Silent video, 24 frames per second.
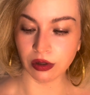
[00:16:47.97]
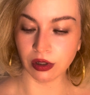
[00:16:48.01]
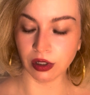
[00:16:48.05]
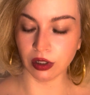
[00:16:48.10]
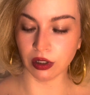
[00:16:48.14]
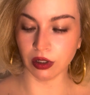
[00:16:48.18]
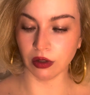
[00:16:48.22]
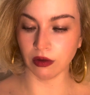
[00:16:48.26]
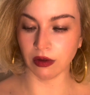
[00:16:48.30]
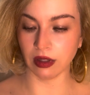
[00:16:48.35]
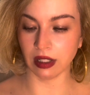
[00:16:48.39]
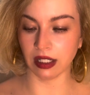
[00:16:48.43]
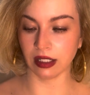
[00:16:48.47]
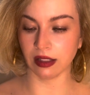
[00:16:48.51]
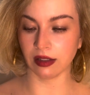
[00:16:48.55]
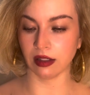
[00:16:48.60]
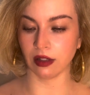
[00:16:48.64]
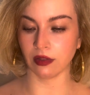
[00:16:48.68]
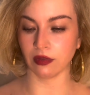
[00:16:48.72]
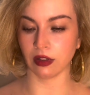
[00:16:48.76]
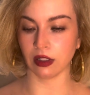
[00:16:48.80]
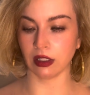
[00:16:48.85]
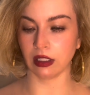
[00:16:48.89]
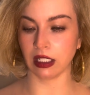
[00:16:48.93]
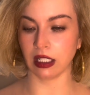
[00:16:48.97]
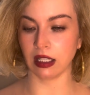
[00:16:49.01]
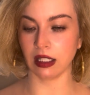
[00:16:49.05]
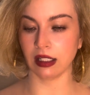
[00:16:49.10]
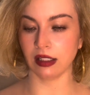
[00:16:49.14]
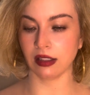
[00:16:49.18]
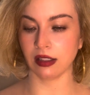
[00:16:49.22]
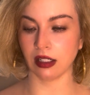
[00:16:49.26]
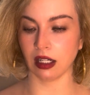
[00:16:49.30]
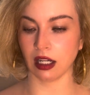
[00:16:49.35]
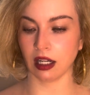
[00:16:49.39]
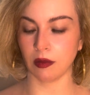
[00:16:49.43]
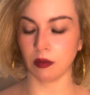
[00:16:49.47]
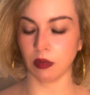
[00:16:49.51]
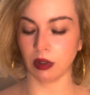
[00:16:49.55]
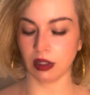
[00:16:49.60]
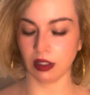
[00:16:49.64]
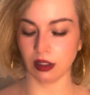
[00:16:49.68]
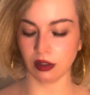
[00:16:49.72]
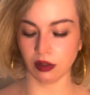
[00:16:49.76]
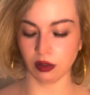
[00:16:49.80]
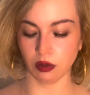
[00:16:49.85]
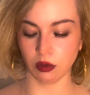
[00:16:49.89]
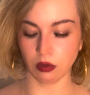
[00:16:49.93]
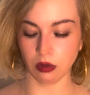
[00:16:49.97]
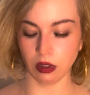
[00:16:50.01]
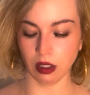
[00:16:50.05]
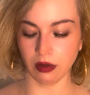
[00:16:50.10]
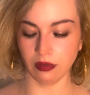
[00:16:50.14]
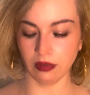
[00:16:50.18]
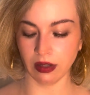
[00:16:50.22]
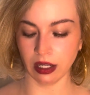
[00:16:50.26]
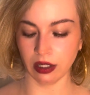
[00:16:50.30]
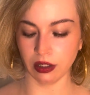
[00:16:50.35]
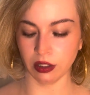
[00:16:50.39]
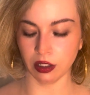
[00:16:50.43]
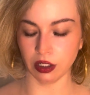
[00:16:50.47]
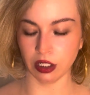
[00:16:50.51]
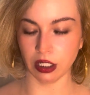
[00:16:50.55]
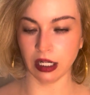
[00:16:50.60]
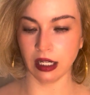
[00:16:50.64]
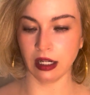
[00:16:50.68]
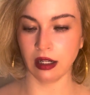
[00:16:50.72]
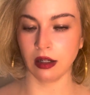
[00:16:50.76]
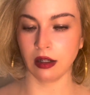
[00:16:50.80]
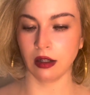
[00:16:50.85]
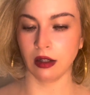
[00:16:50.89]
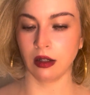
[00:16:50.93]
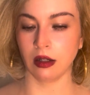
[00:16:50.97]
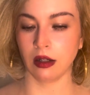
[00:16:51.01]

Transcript: to do things differently this time with this new love energy?